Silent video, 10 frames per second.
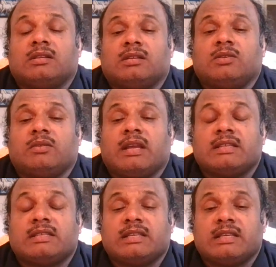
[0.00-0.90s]
you can
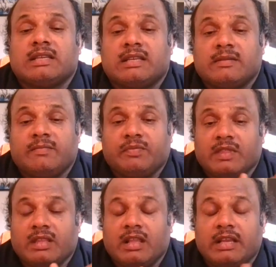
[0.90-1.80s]
say
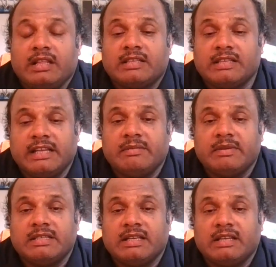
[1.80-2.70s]
in the city
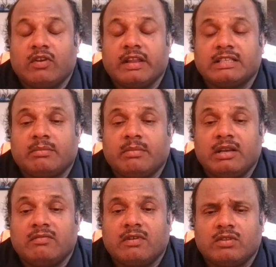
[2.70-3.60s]
basically. For example,
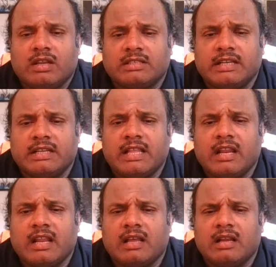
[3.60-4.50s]
in Vadodara city there
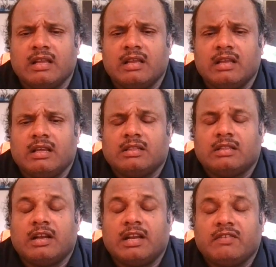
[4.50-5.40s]
are
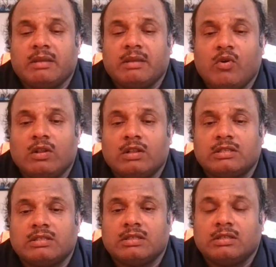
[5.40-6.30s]
35
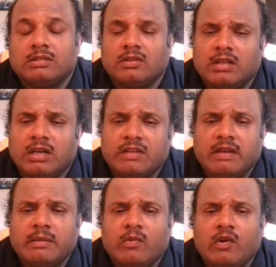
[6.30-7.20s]
malls. So
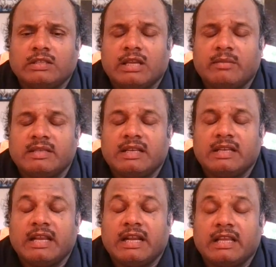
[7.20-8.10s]
35 malls are basically
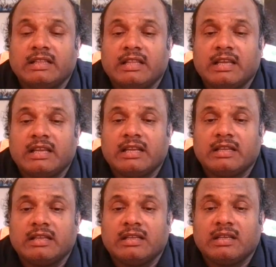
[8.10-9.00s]
getting
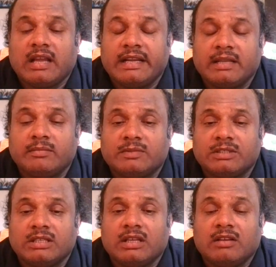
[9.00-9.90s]
their items
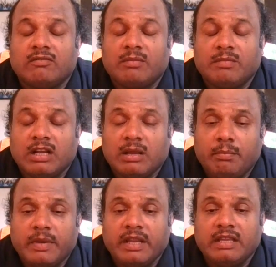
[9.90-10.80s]
from the
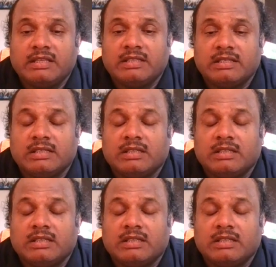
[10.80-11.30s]
companies